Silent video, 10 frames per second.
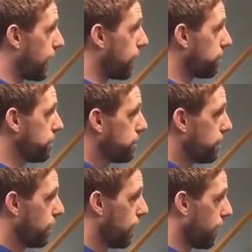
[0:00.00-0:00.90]
down,
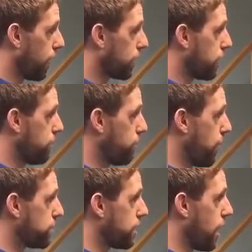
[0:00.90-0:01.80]
and I keep
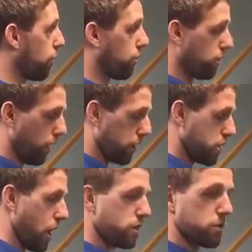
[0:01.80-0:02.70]
that downward, like
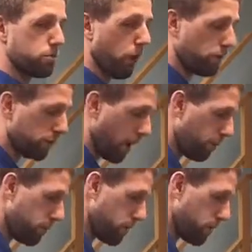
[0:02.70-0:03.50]
chest puffed out